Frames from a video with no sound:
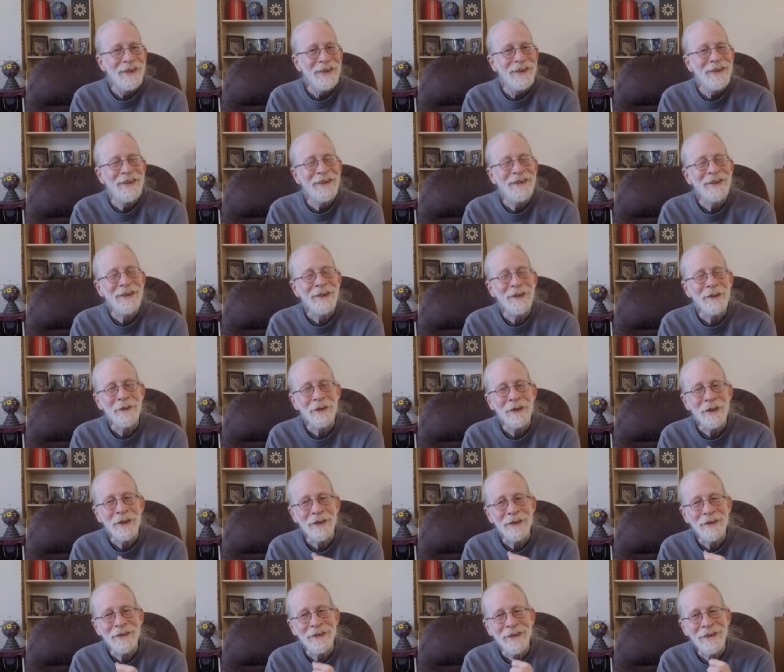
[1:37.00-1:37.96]
You know,
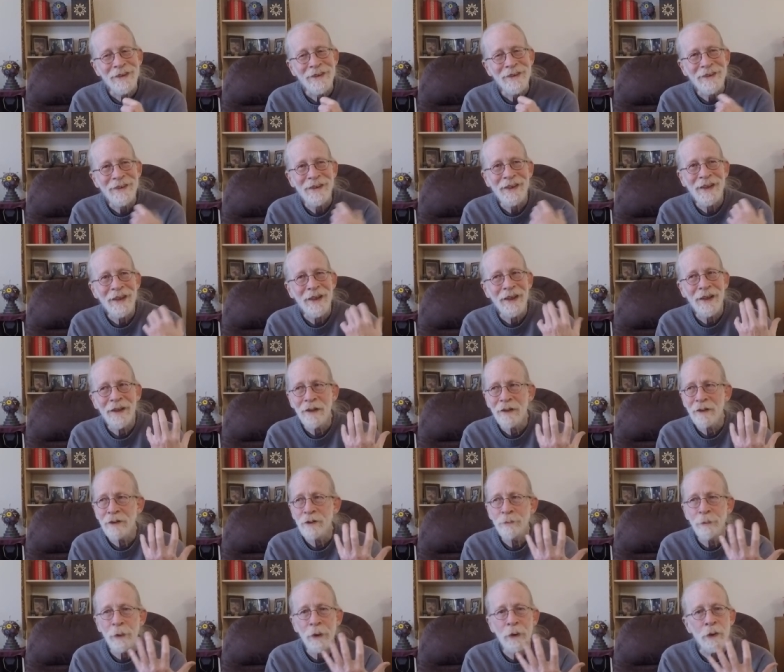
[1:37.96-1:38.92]
it's it's the
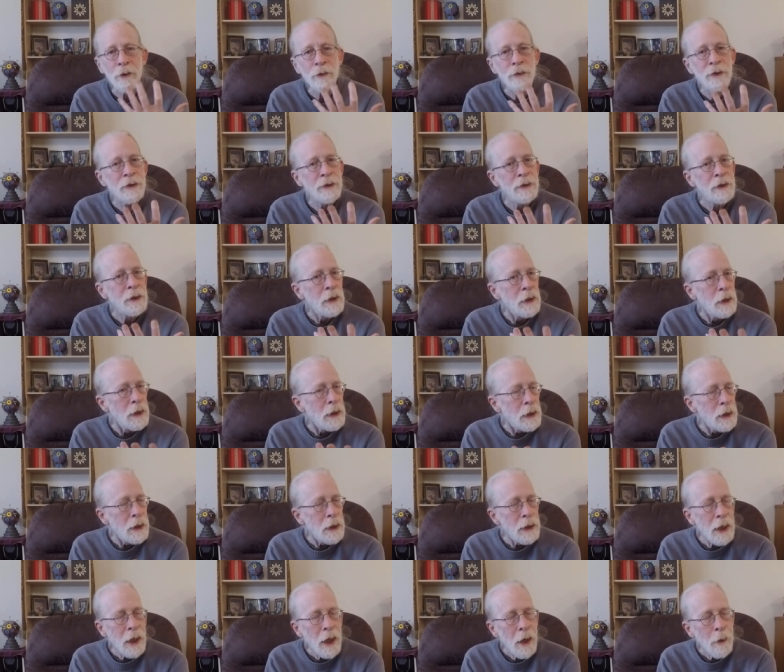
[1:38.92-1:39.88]
cosmos
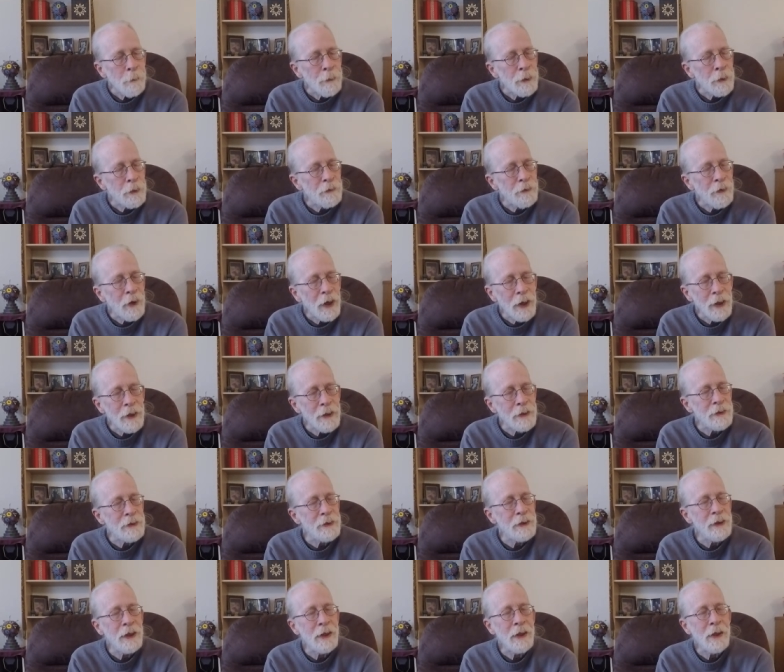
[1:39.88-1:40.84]
that
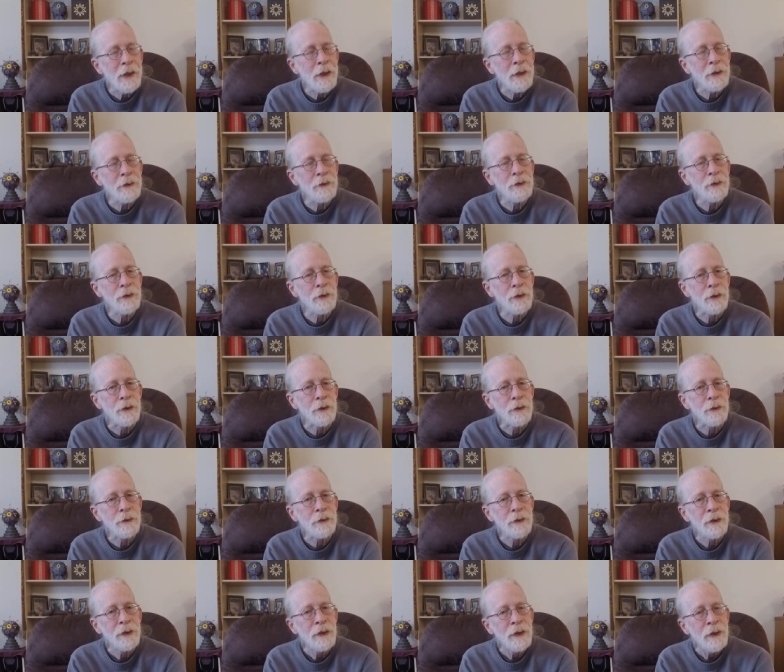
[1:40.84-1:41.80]
provides the
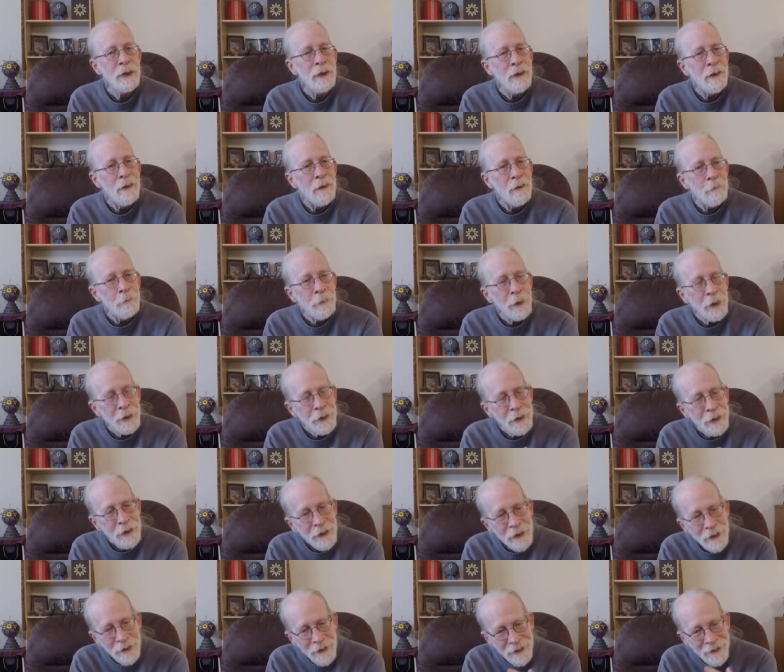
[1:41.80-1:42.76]
answers, but
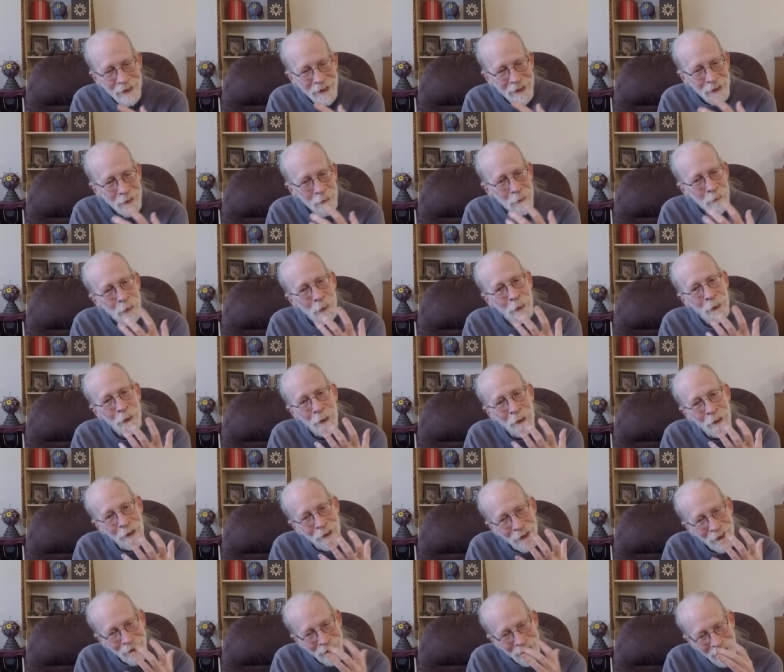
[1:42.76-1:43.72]
this
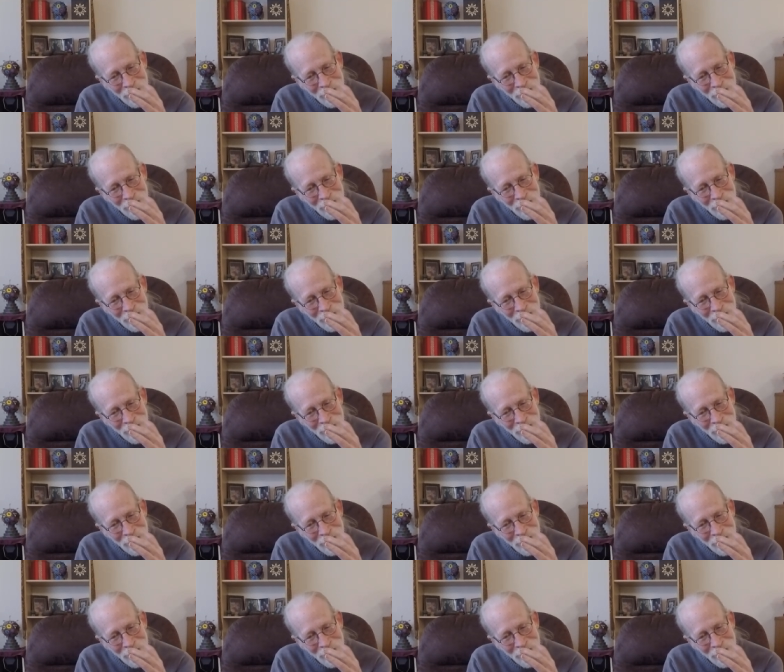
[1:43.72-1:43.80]
symbol